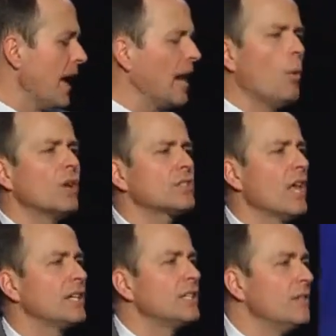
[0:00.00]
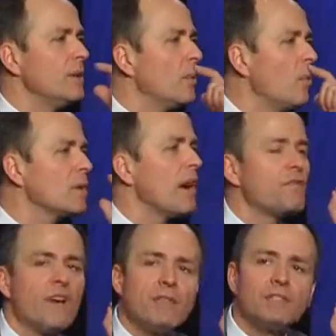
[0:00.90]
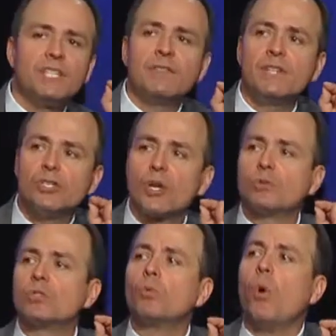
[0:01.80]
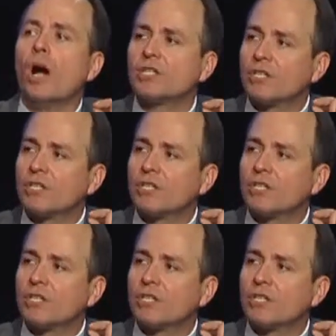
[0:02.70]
I don't watch a lot of T V, but one of my favorite T V shows to watch,